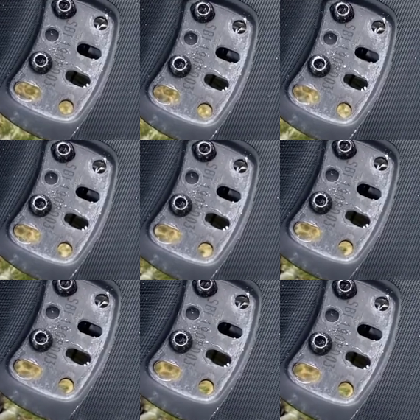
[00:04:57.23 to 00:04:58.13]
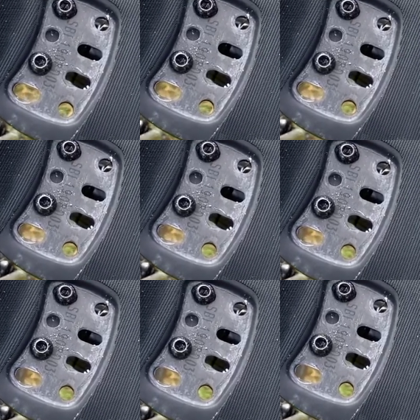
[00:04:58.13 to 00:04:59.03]
you can adjust the pad
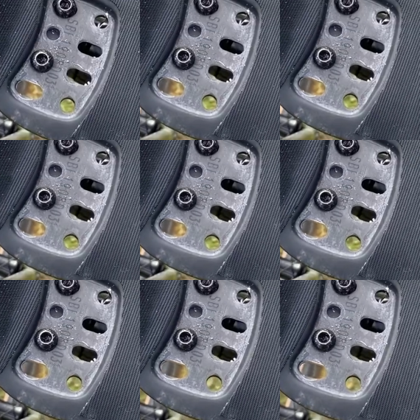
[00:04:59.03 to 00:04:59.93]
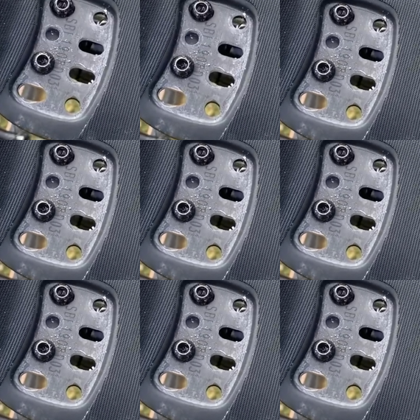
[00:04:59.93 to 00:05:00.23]
position and reach of the bars.